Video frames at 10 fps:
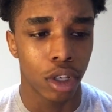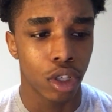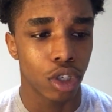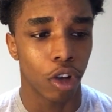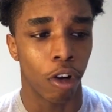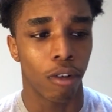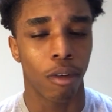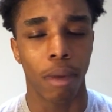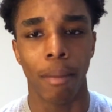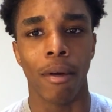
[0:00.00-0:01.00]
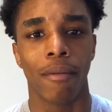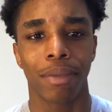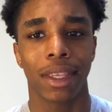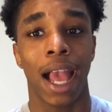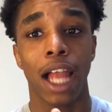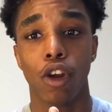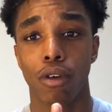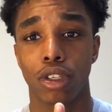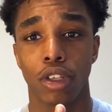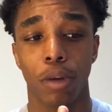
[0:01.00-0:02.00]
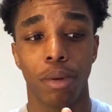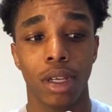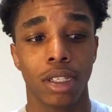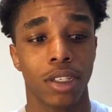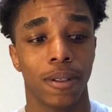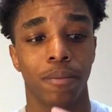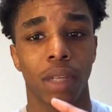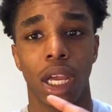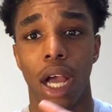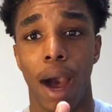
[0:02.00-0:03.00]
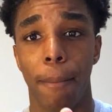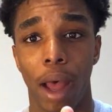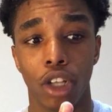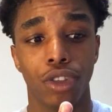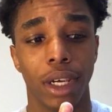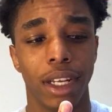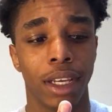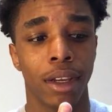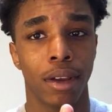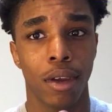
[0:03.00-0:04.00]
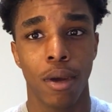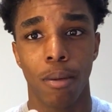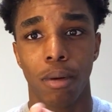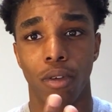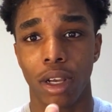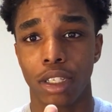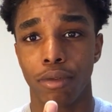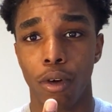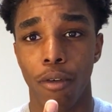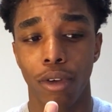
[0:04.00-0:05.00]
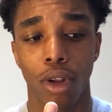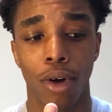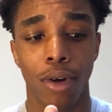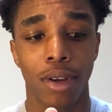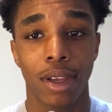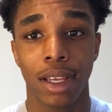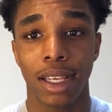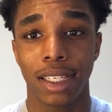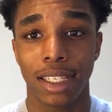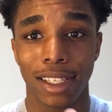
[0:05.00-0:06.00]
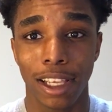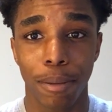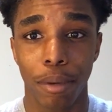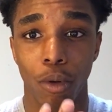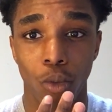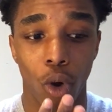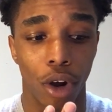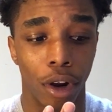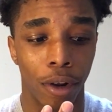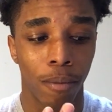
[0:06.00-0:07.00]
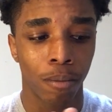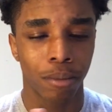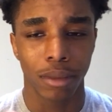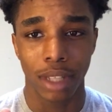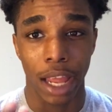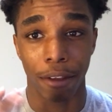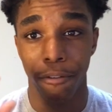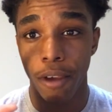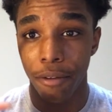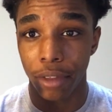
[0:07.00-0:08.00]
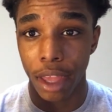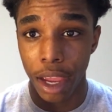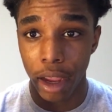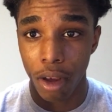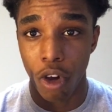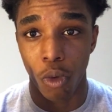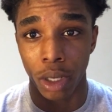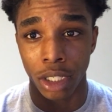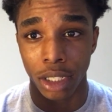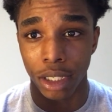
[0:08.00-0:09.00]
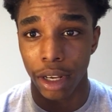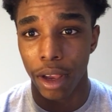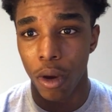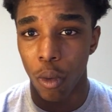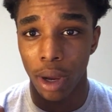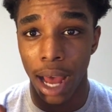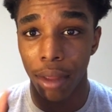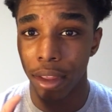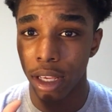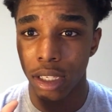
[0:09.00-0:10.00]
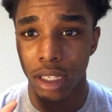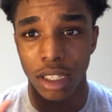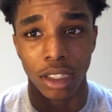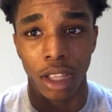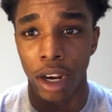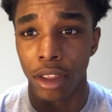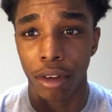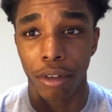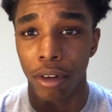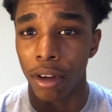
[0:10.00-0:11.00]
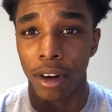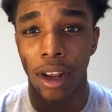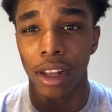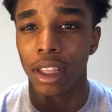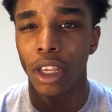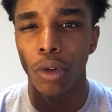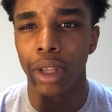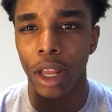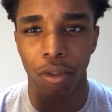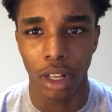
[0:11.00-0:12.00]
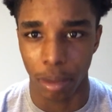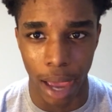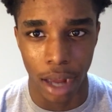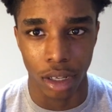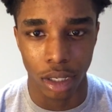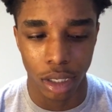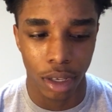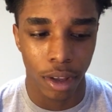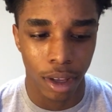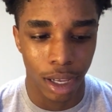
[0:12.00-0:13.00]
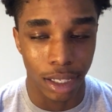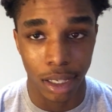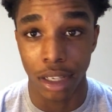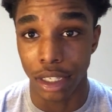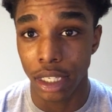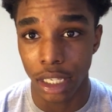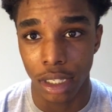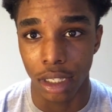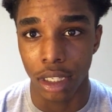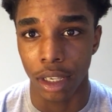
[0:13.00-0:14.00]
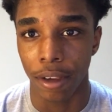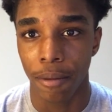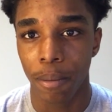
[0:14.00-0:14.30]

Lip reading: So remember, caloric surplus, compound training, progressive overload, sleep, and water. Now the 5th thing, which without this, nothing you did really matters, is consistency.